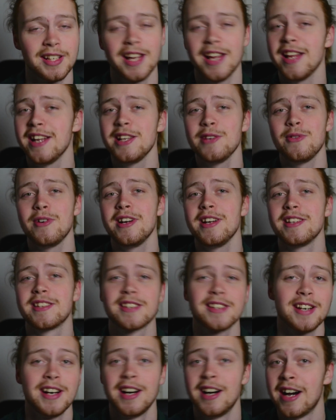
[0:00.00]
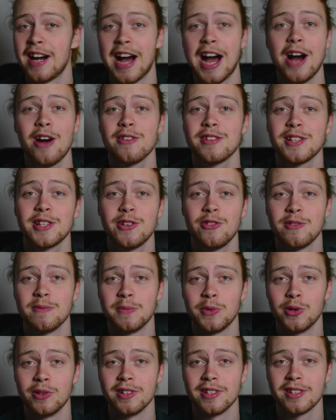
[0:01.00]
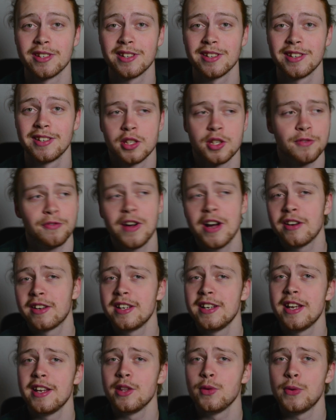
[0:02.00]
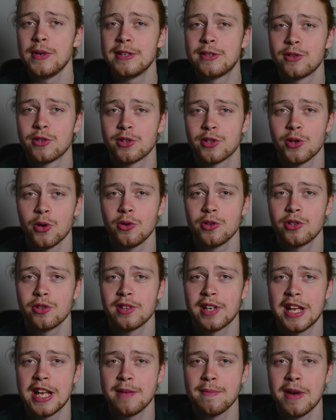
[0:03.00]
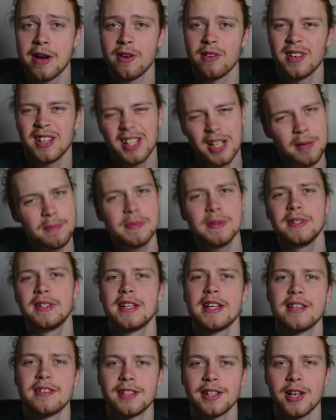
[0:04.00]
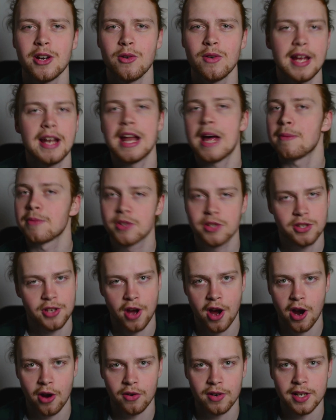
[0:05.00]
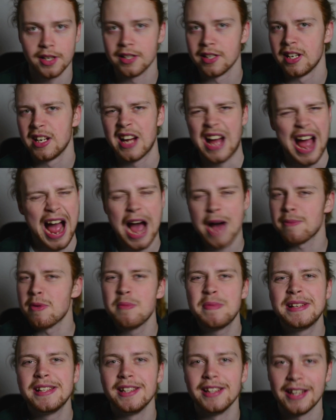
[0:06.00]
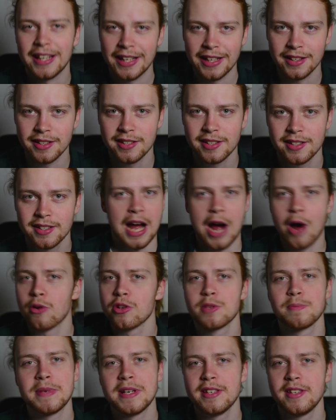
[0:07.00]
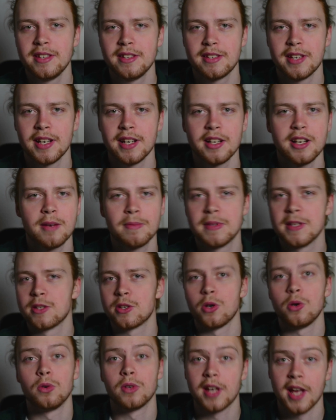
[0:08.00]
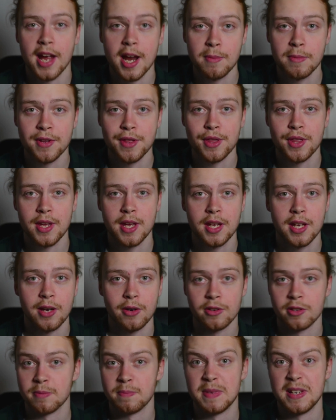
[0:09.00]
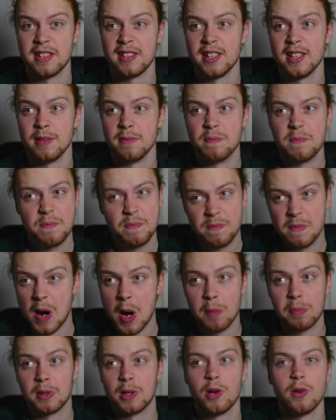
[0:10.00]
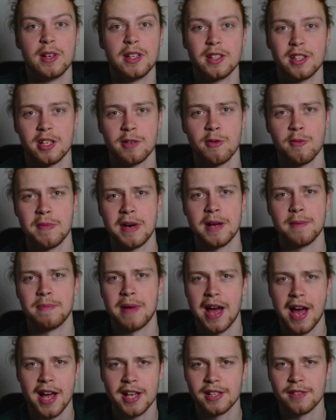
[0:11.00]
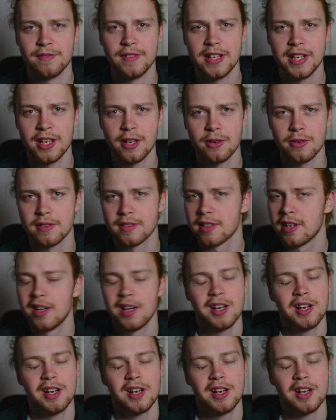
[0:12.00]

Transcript: Anyways, how's it going, boys? So Falcon and the Winter Soldier came out a couple of days ago, and I'm sorry, I'm a bit late. I was busy setting up this whole camera thing, I was busy uploading some of my past videos.